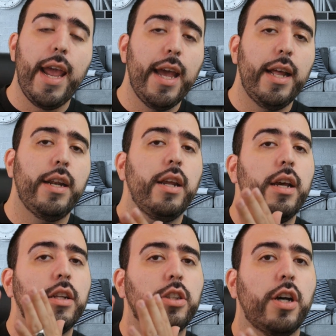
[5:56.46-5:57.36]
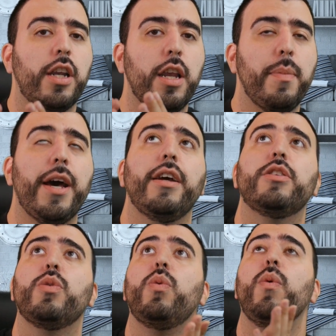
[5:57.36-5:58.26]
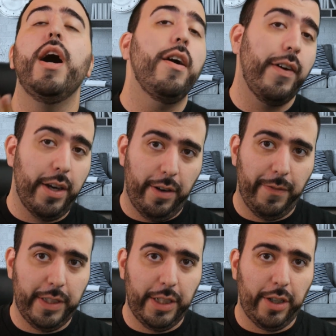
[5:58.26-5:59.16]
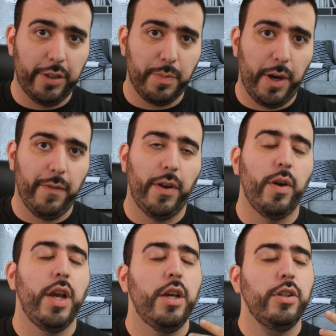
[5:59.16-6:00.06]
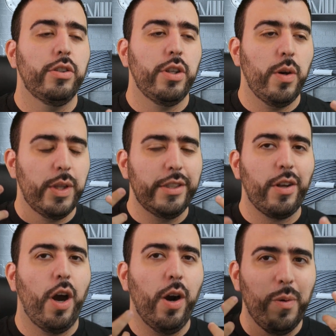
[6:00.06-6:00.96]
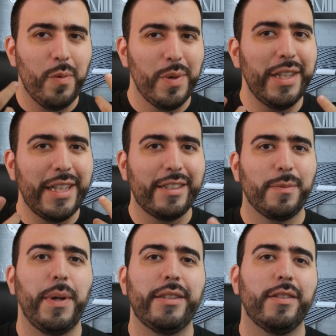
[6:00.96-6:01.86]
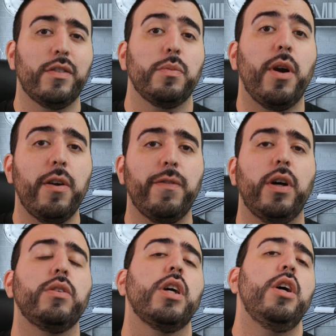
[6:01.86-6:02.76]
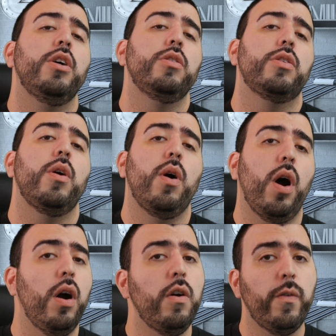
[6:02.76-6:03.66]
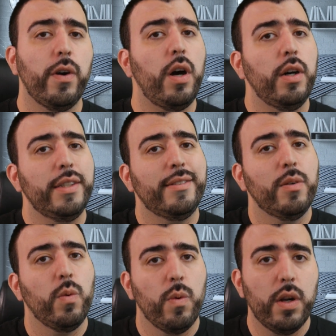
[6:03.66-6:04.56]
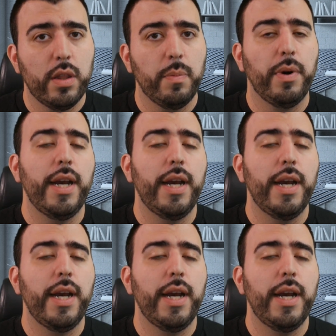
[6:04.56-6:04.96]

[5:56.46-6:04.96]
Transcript: and talking about a $1,250 smartphone. So these are really expensive smartphones. So overall, is it worth